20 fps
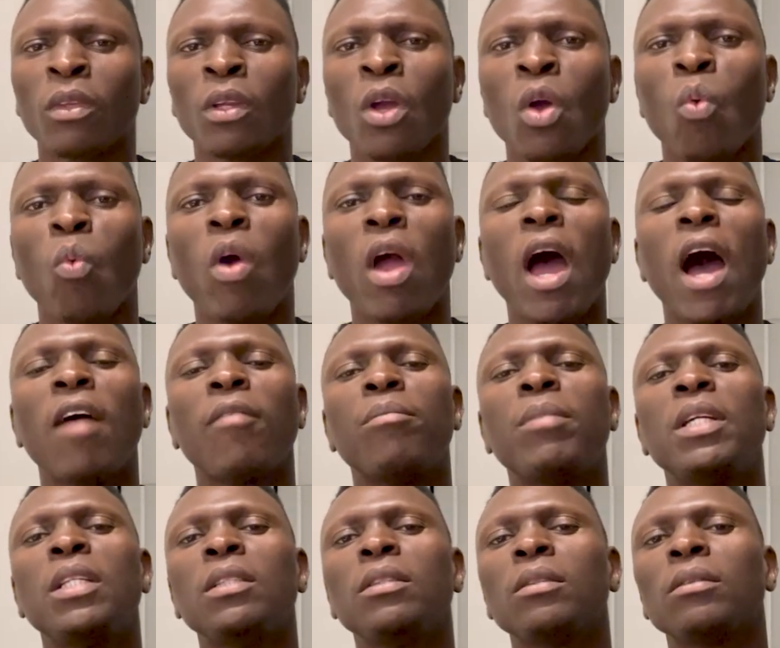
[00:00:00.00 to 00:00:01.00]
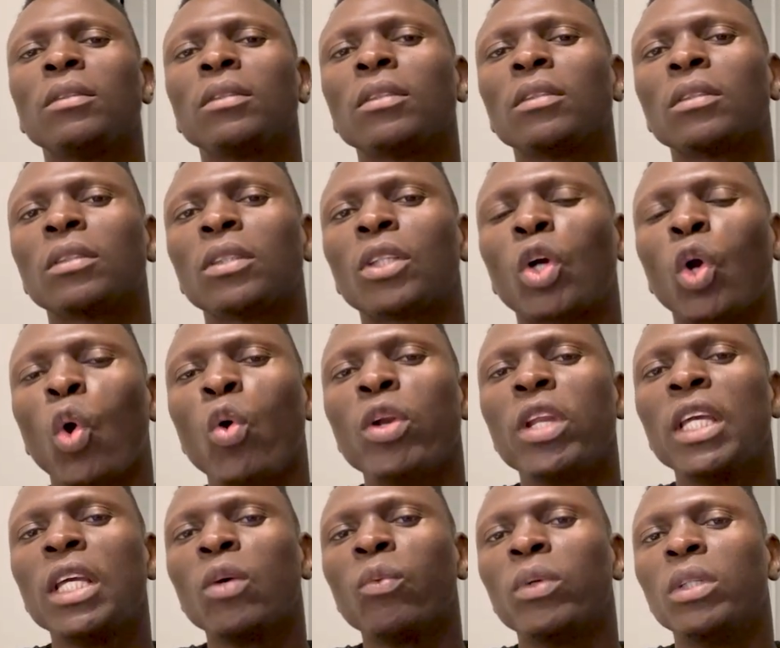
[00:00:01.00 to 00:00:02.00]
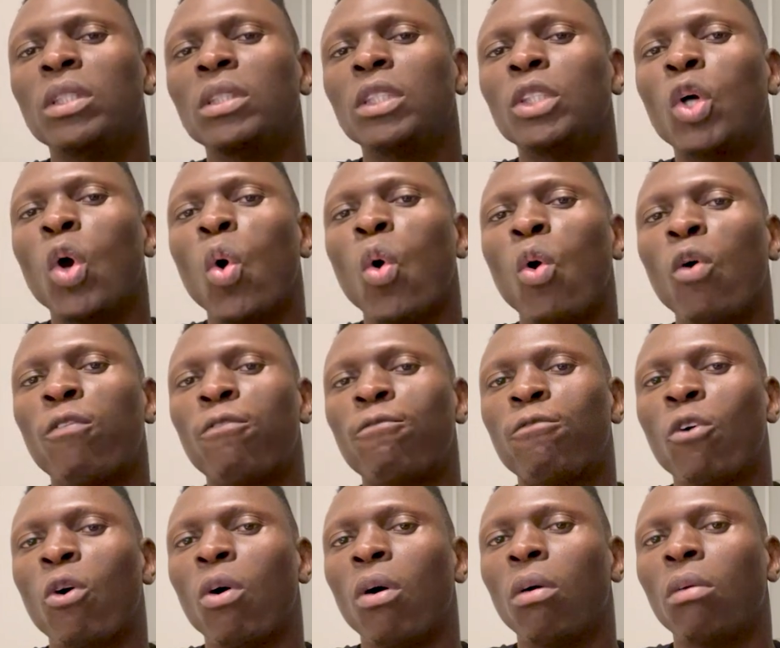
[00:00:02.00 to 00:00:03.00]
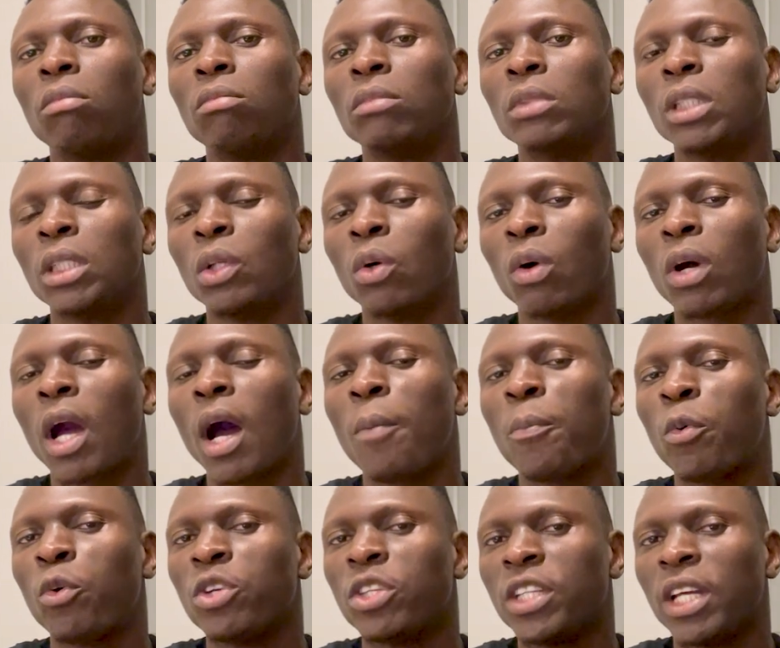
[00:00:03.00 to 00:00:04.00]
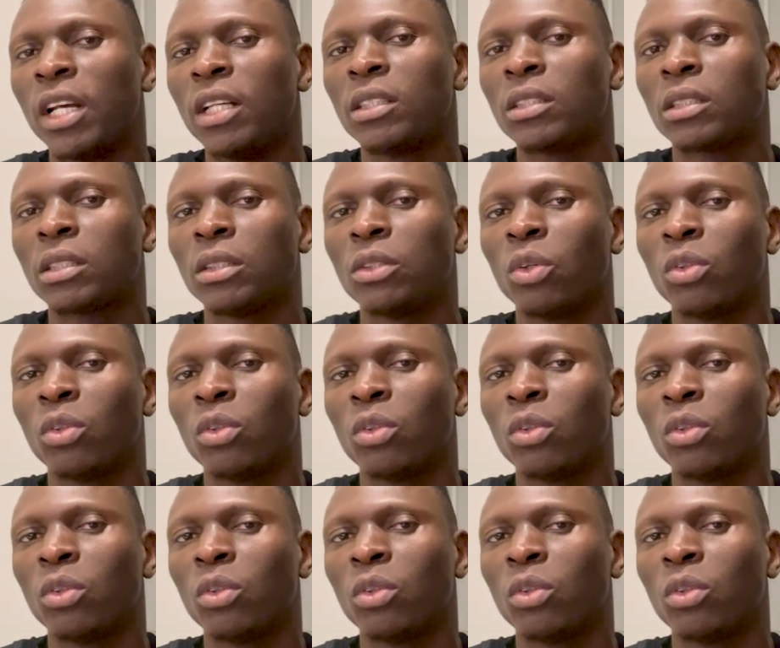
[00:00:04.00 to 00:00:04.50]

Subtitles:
Well, I've been coding with Go for a couple years,